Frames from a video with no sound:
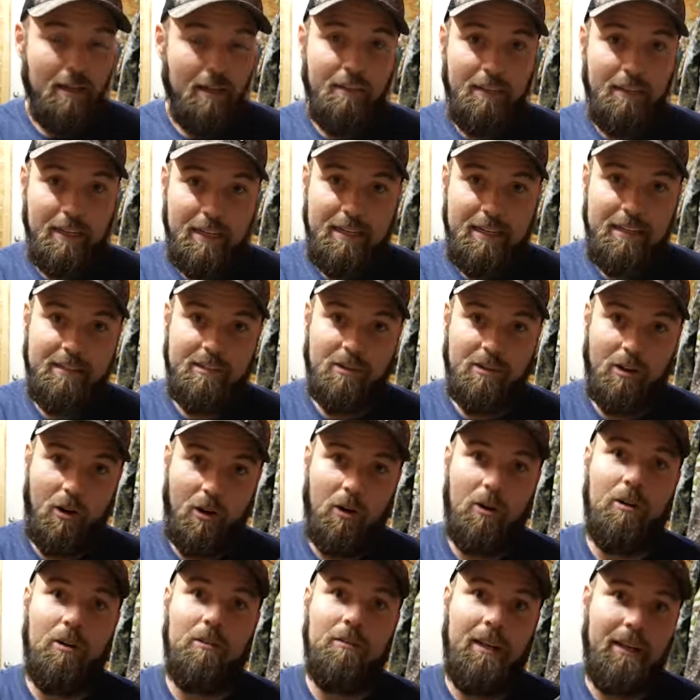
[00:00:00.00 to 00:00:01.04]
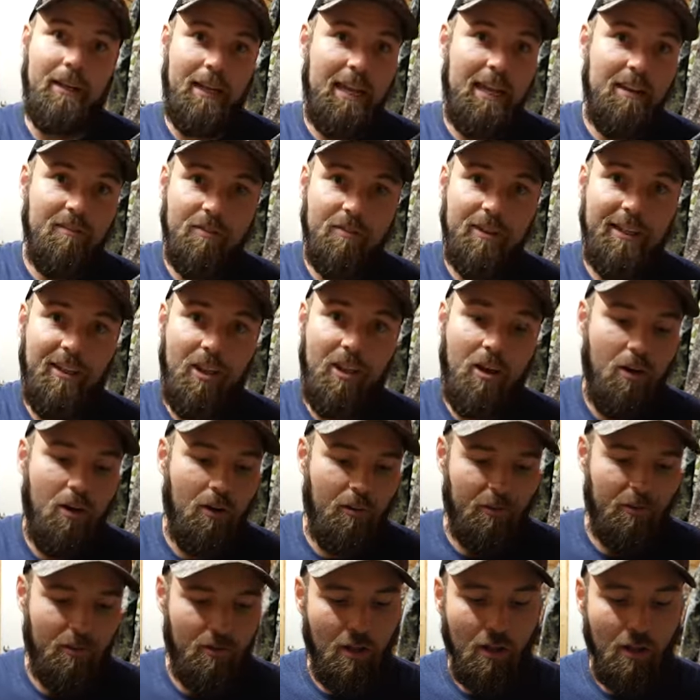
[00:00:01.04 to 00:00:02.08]
these are like eight feet long.
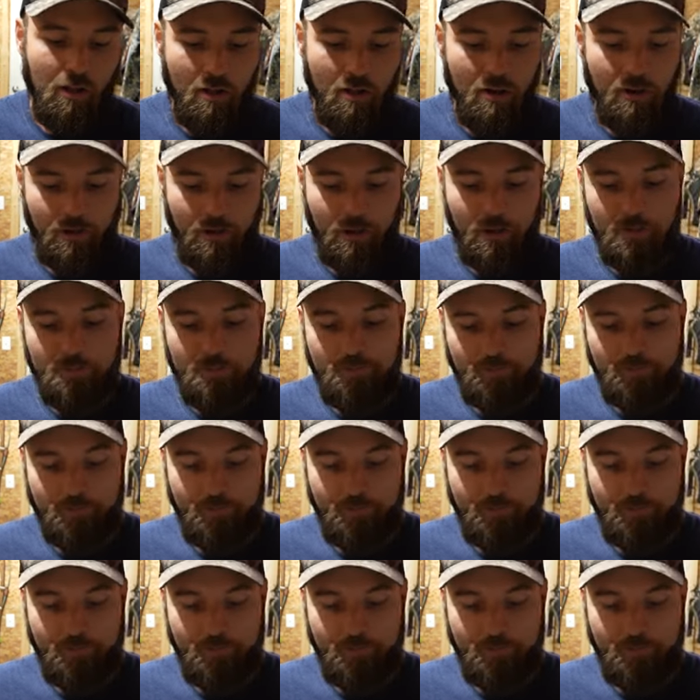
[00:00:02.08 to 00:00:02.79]
They're a lot longer.